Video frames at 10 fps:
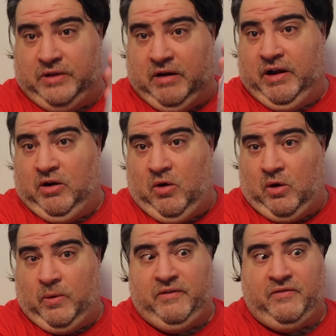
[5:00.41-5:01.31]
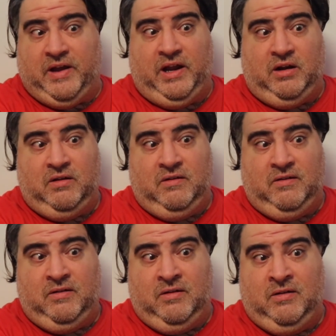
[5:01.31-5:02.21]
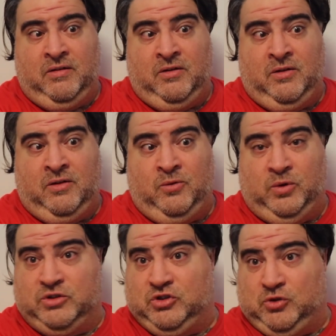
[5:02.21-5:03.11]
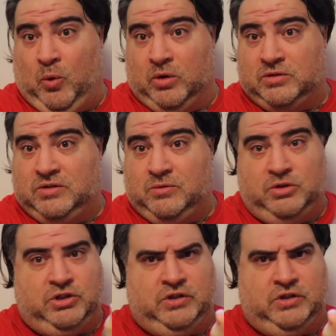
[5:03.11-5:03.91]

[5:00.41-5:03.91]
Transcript: They're in a hallway fight with swords, which